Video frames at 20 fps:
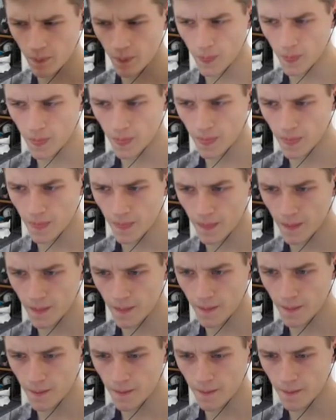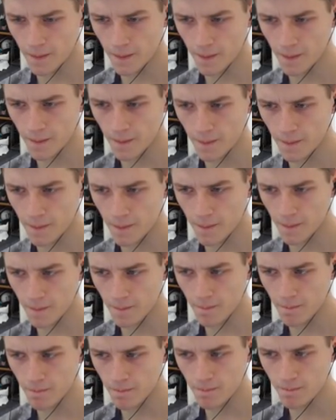
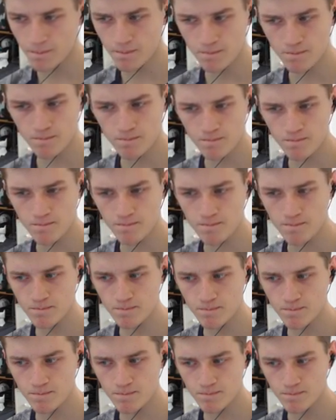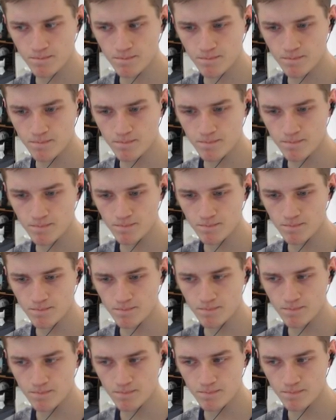
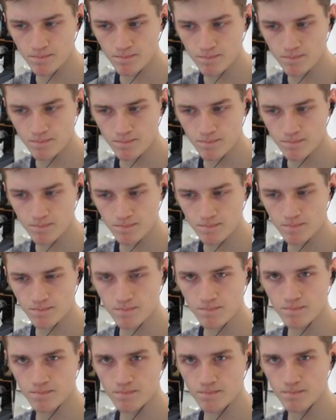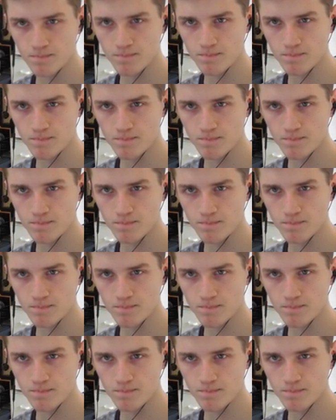(no one is talking)